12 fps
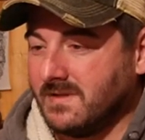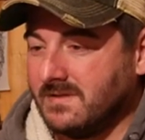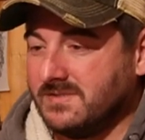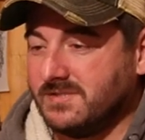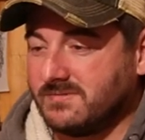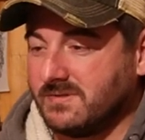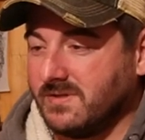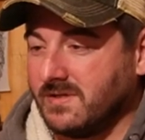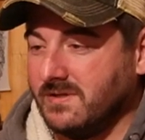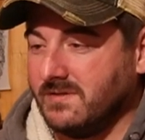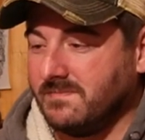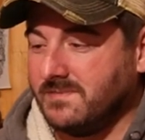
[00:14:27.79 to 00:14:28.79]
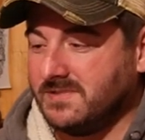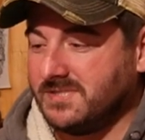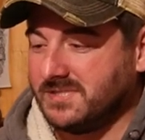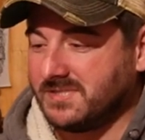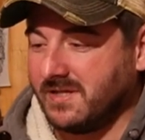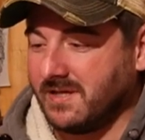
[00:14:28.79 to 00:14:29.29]
This is really good. This
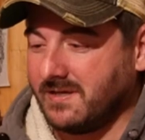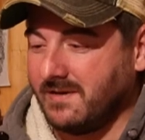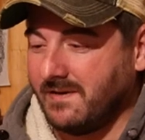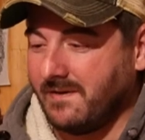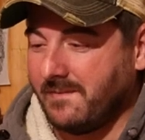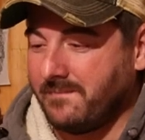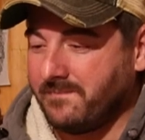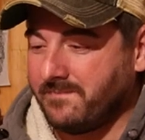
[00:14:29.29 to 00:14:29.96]
is like a,